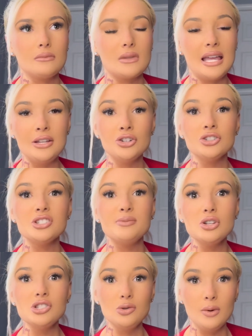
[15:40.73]
and you're
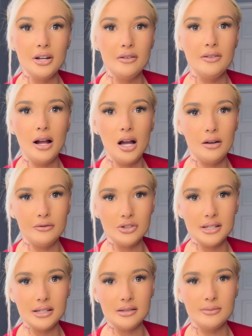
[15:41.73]
supposed to wear your faja for
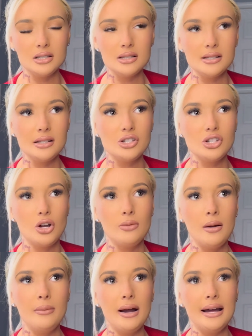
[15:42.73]
6 months. So
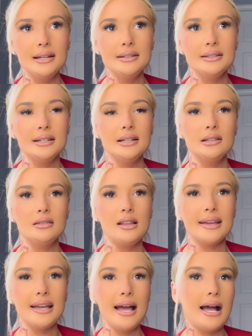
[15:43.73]
my body didn't
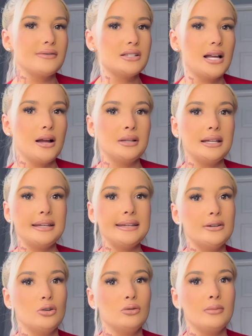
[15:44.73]
like have time to
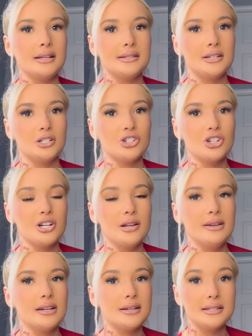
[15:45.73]
heal my surgery
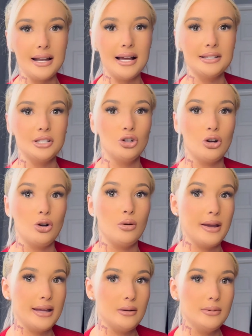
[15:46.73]
because it had to grow a
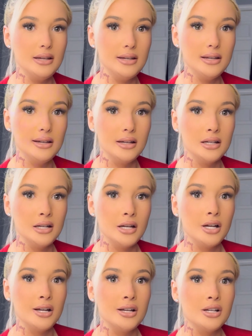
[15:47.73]
baby.
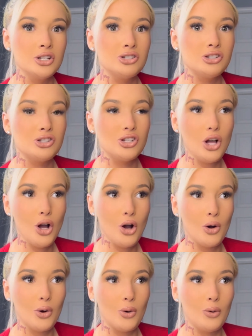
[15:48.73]

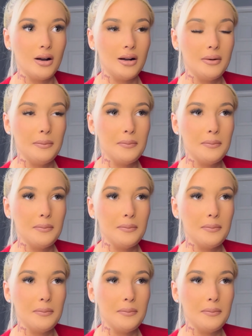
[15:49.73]
So